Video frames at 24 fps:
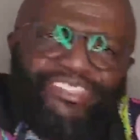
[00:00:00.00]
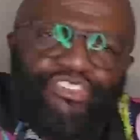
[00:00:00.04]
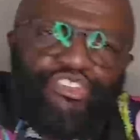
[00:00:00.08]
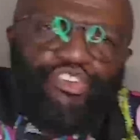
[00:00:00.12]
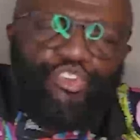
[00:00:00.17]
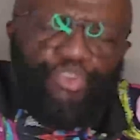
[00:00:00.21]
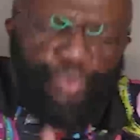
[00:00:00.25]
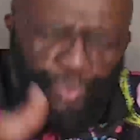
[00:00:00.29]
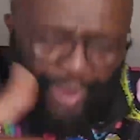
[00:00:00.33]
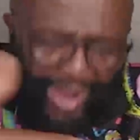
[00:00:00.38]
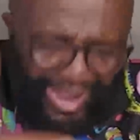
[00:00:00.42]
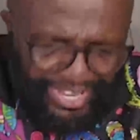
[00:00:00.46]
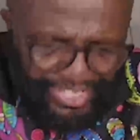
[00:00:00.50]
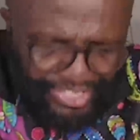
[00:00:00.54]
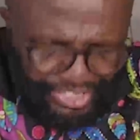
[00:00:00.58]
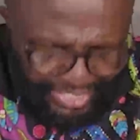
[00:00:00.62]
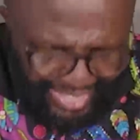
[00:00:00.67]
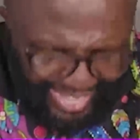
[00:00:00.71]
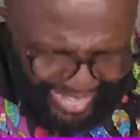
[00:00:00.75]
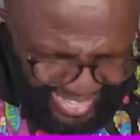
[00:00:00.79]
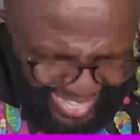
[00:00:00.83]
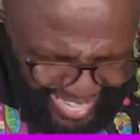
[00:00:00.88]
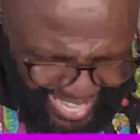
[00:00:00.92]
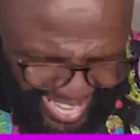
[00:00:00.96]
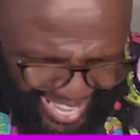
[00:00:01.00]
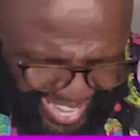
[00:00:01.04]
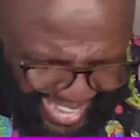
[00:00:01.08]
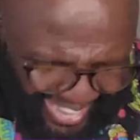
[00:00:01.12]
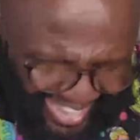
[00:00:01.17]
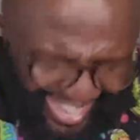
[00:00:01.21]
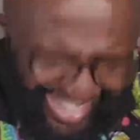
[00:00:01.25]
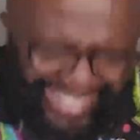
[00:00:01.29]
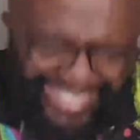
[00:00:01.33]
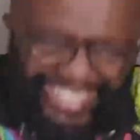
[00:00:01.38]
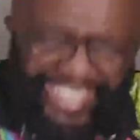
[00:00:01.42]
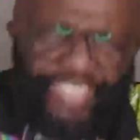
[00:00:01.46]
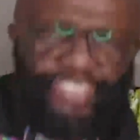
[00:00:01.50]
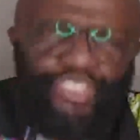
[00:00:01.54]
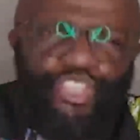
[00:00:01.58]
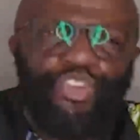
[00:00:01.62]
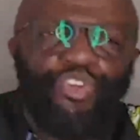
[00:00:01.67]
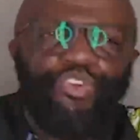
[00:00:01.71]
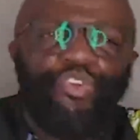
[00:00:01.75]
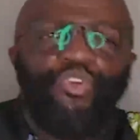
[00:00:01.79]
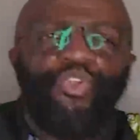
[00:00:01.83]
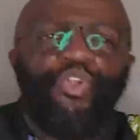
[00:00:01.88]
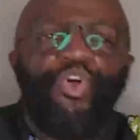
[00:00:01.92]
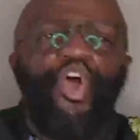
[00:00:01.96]
his grace uh, and his
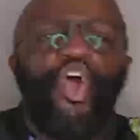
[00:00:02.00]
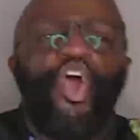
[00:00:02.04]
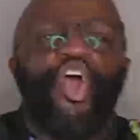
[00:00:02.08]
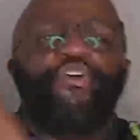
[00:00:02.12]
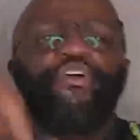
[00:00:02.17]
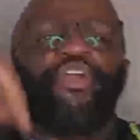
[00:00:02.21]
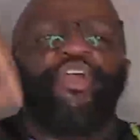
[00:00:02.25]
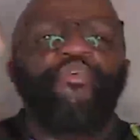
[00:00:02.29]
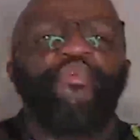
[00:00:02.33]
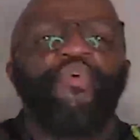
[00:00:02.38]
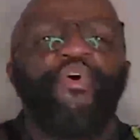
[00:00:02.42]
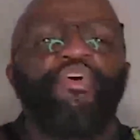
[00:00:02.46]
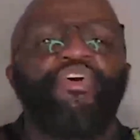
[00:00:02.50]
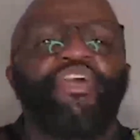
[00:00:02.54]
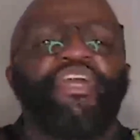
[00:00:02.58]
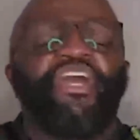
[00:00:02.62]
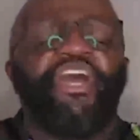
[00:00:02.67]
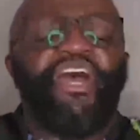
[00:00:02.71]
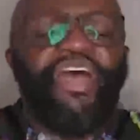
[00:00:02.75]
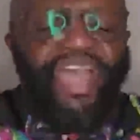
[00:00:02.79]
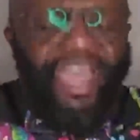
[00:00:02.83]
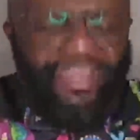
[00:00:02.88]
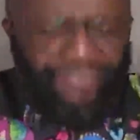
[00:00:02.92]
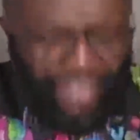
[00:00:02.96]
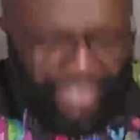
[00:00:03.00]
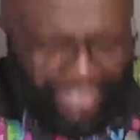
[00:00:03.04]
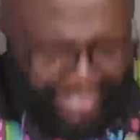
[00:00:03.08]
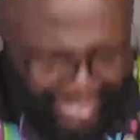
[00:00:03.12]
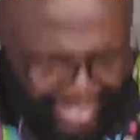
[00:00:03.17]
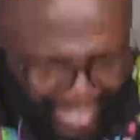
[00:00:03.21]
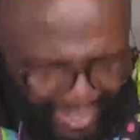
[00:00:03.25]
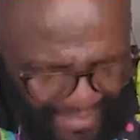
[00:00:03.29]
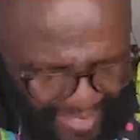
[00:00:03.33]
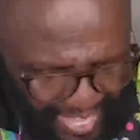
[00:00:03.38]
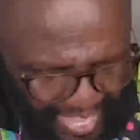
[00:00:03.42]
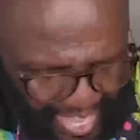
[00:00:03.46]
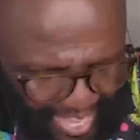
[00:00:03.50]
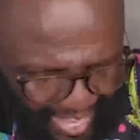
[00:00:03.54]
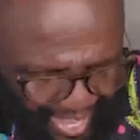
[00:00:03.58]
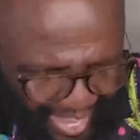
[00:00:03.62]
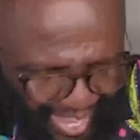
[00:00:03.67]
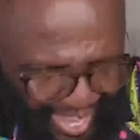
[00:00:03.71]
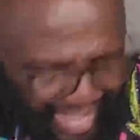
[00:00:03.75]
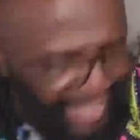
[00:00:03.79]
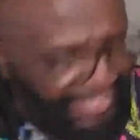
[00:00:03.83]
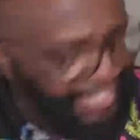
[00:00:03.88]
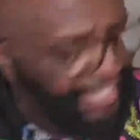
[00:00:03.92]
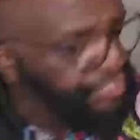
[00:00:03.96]
glory will cover you.
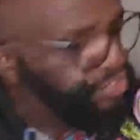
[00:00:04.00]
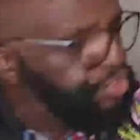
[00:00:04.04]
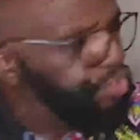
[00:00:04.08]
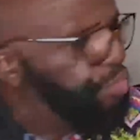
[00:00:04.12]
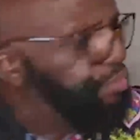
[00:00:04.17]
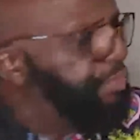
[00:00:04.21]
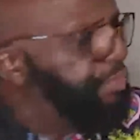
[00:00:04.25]
Oh, that